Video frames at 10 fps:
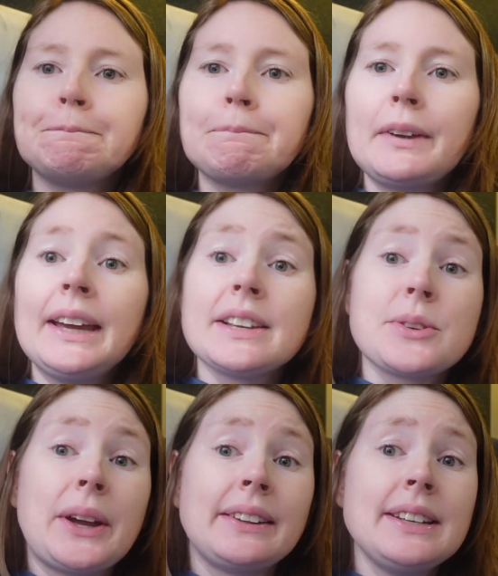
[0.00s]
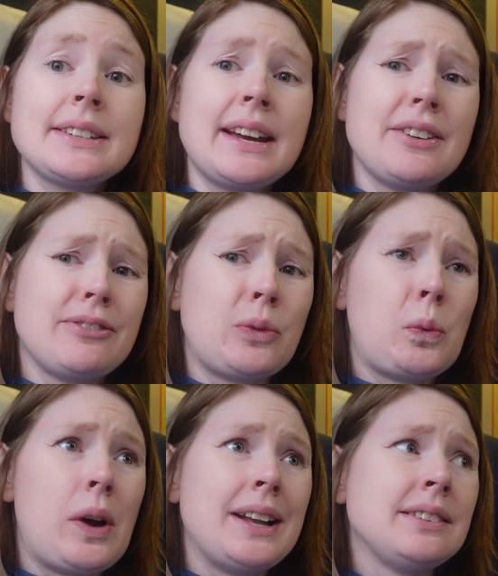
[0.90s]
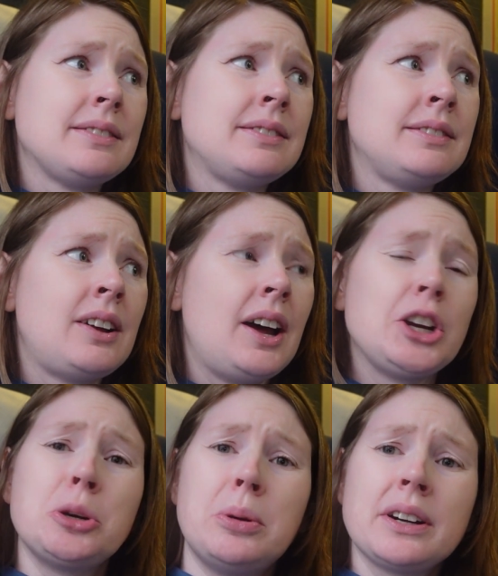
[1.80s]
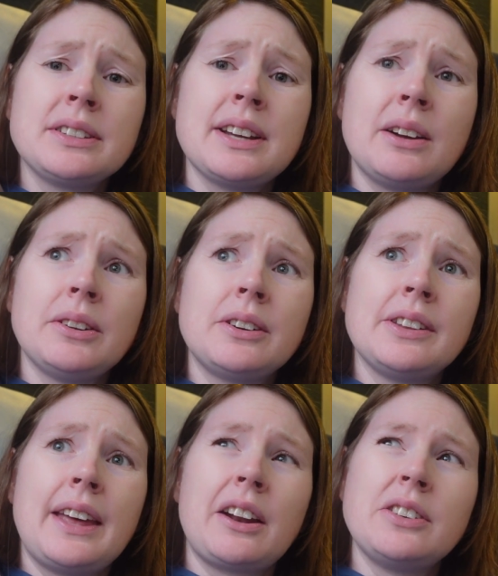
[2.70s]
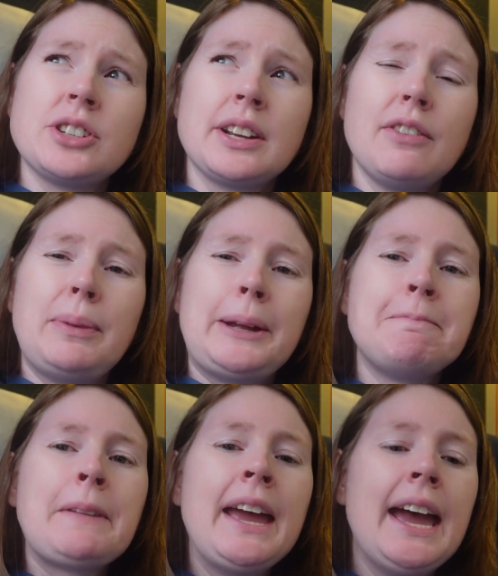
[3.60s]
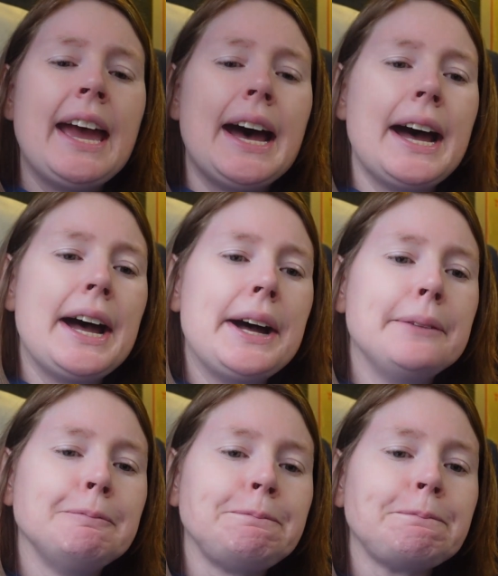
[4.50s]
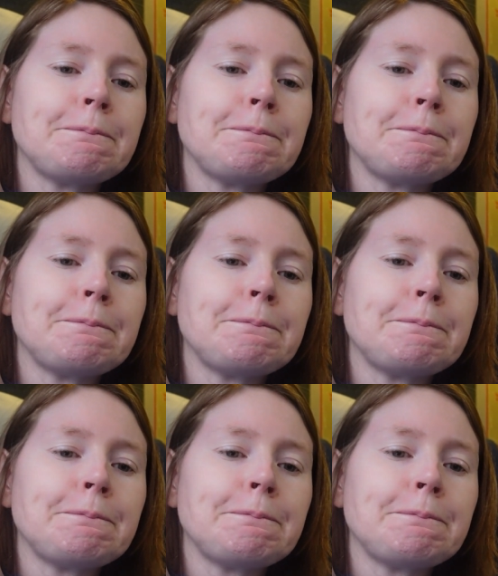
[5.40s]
But yeah, so I at least have one audiobook downloaded that should give me. Well,